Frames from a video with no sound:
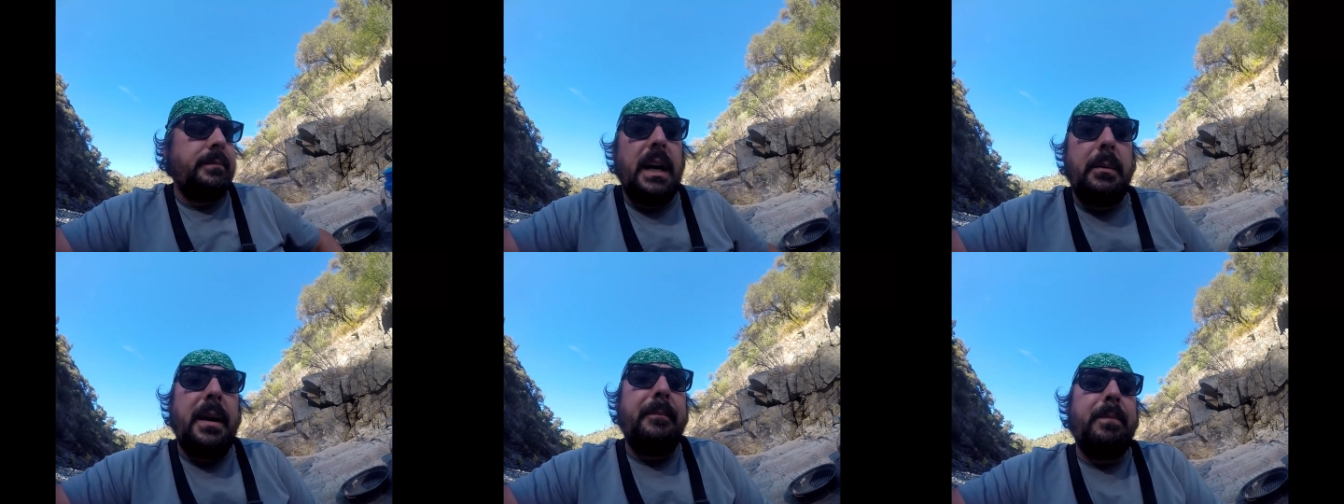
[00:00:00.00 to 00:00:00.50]

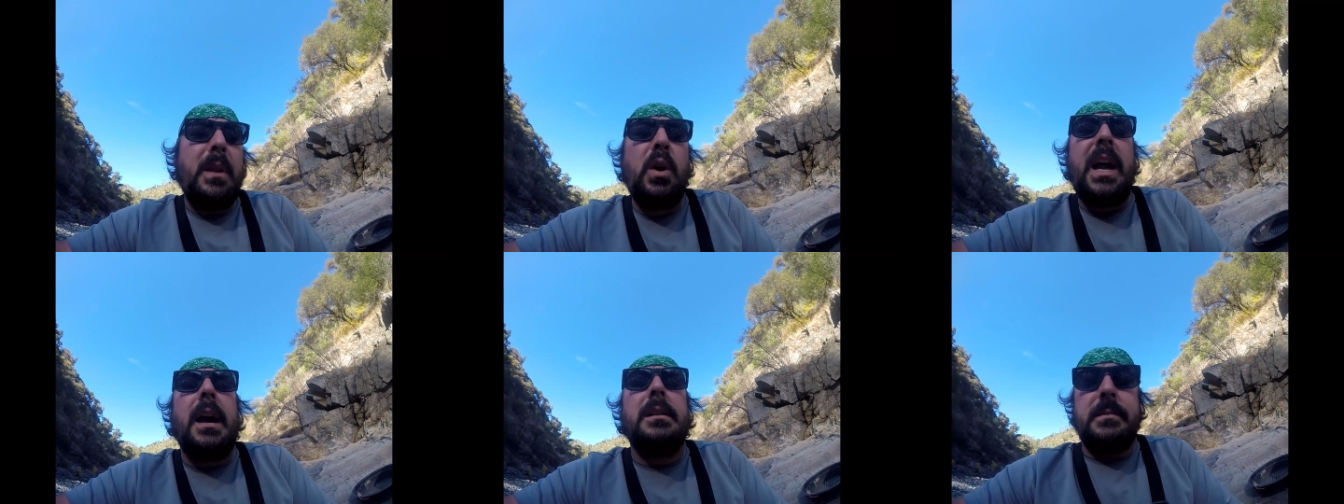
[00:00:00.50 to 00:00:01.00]
Anyway, who
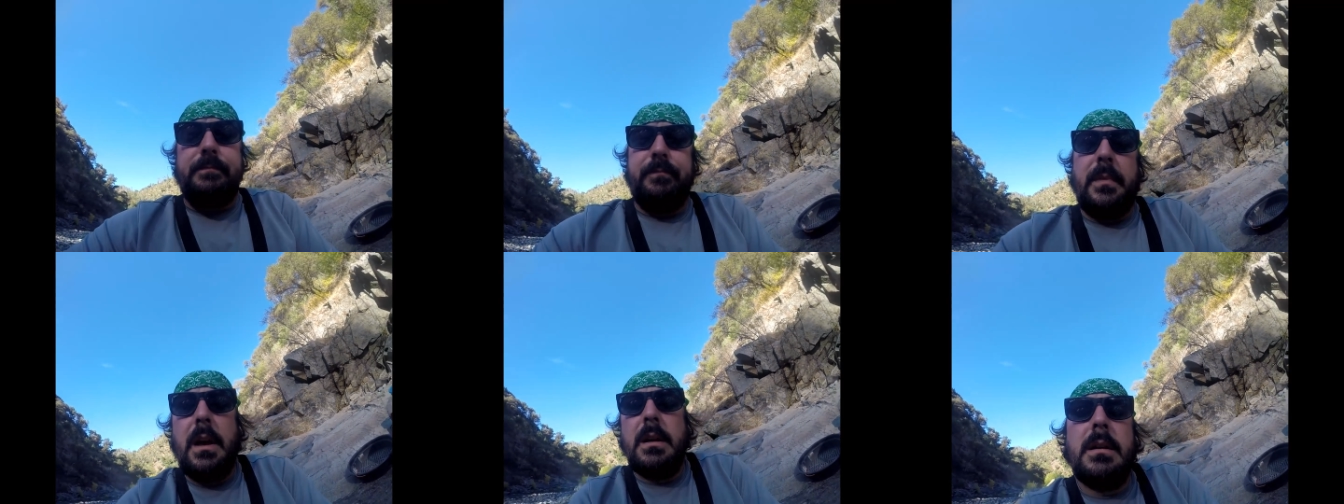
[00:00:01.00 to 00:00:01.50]
cares?
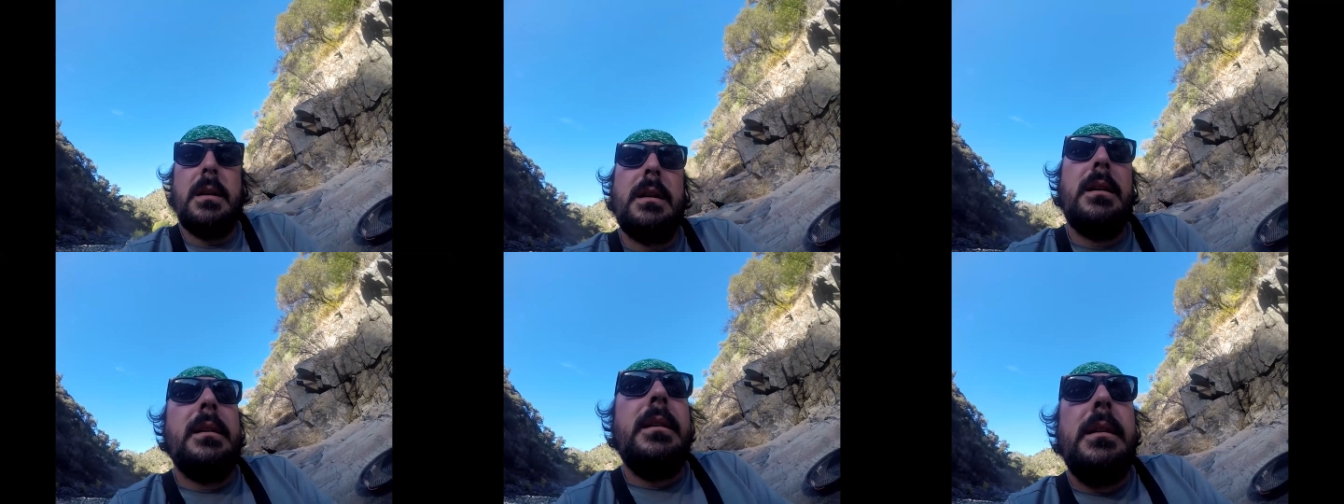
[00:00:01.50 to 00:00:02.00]

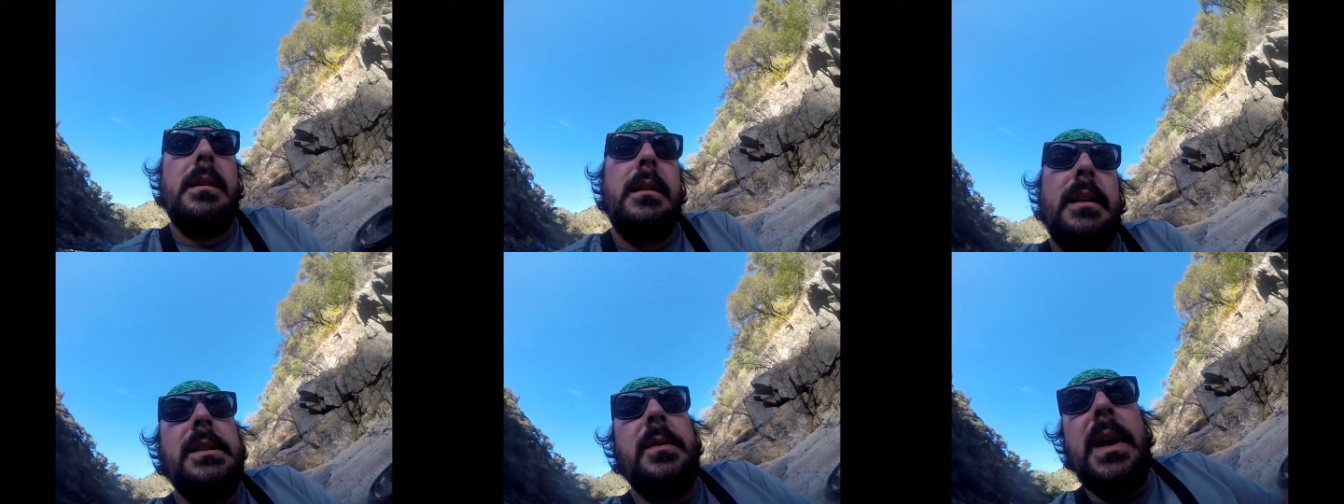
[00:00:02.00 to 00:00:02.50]

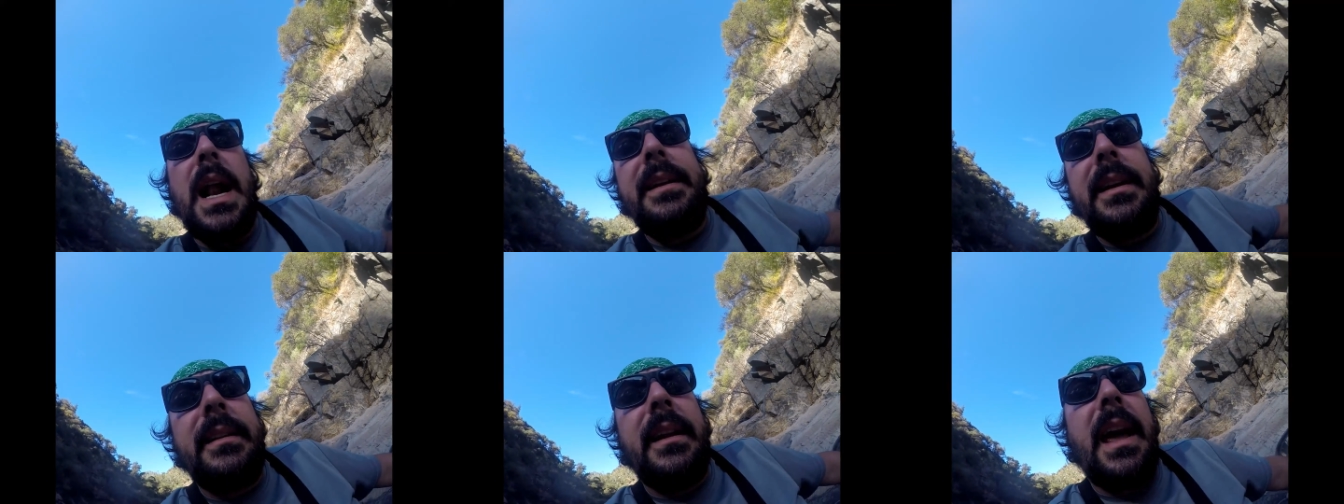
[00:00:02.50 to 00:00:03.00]
This is what I
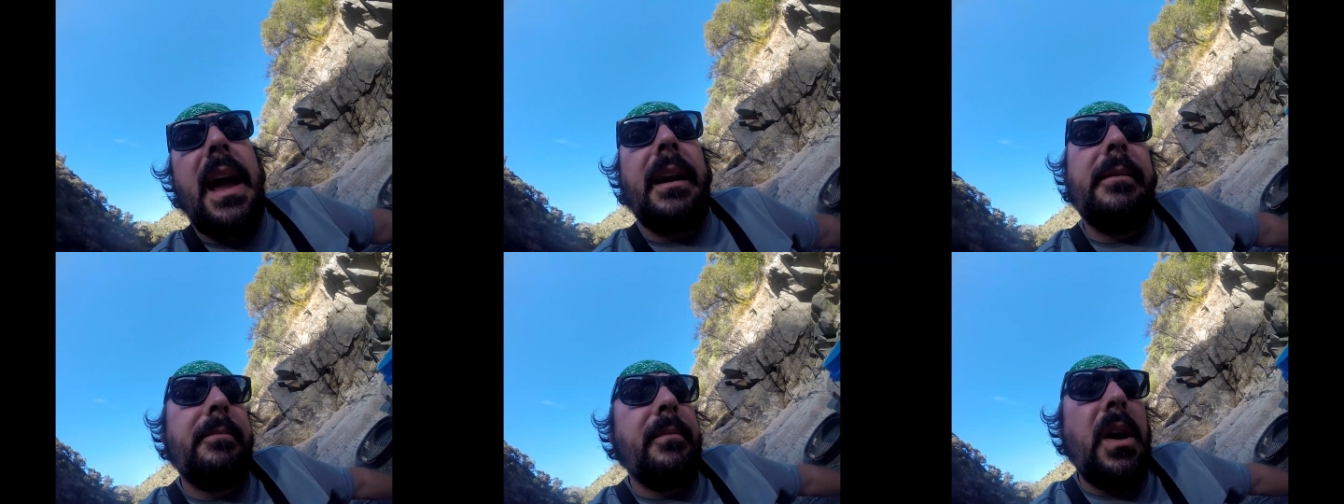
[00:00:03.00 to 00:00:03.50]
did today,
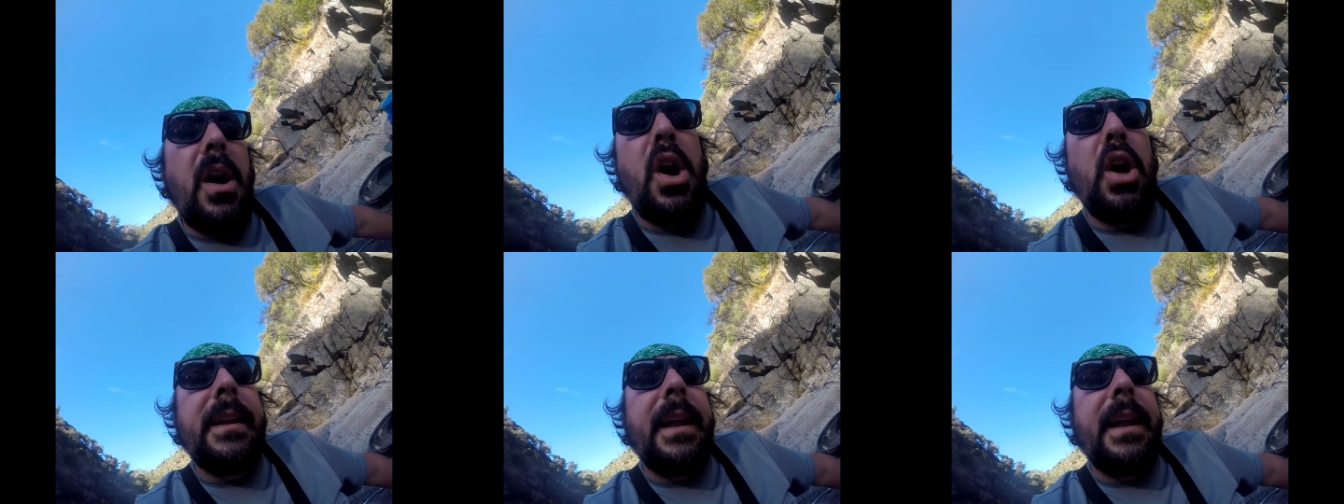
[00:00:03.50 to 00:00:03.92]
all